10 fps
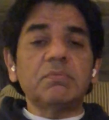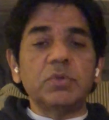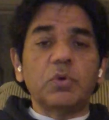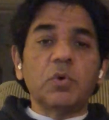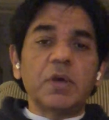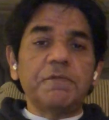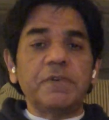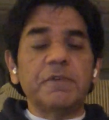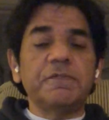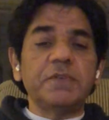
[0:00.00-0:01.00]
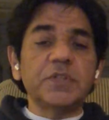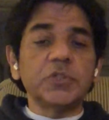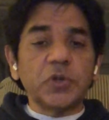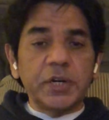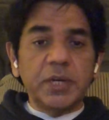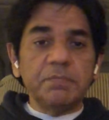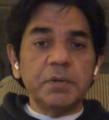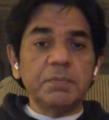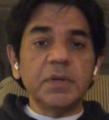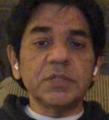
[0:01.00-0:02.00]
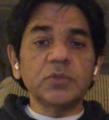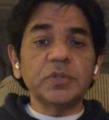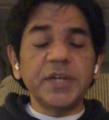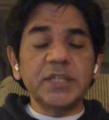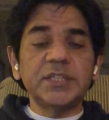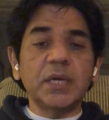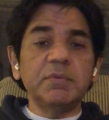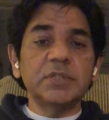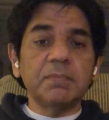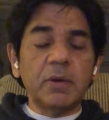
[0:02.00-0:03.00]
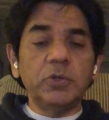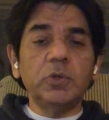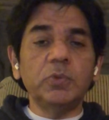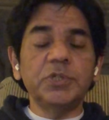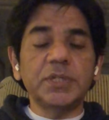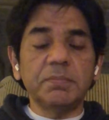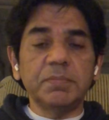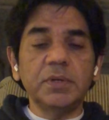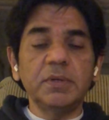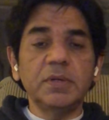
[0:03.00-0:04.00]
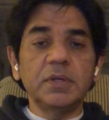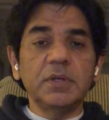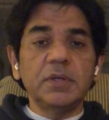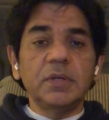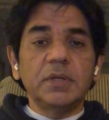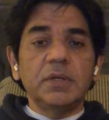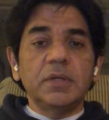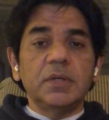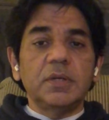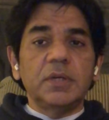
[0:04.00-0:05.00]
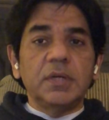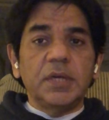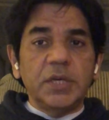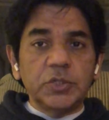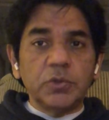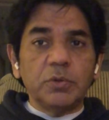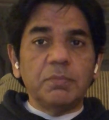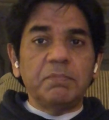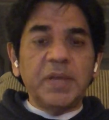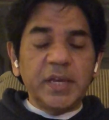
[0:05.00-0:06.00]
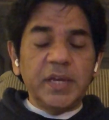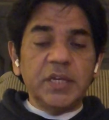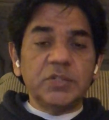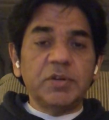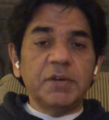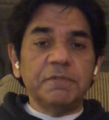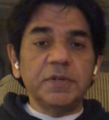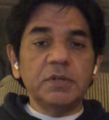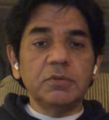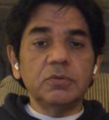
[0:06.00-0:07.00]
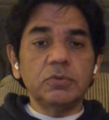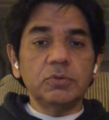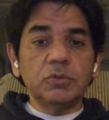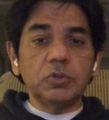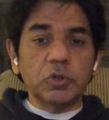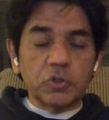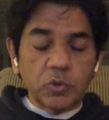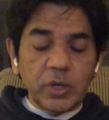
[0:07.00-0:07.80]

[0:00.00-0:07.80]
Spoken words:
if he's a short-tempered person, so next time he's about to lose temper, he should make an extra effort to control